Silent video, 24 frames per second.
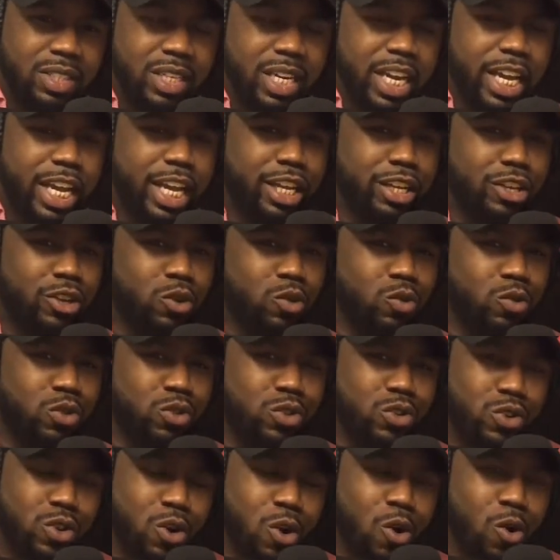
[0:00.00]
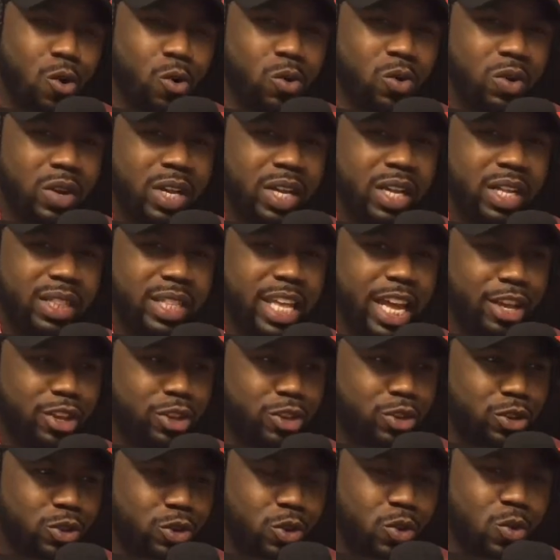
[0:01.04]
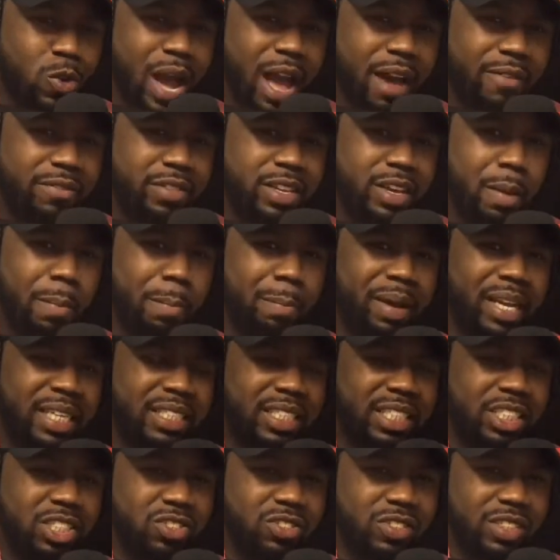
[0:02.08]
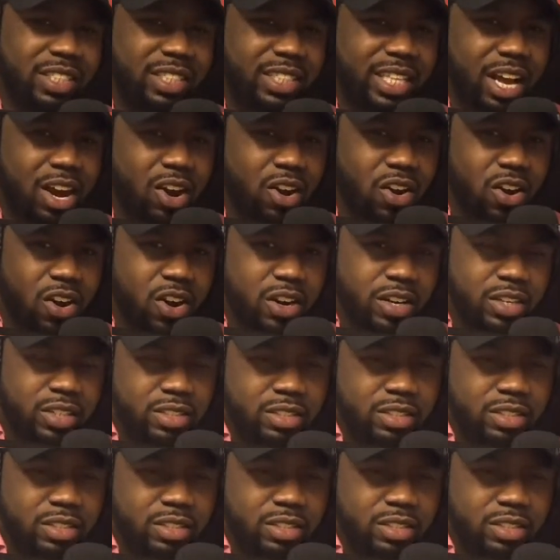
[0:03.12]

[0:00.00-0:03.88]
And you know that you have your best interest at heart.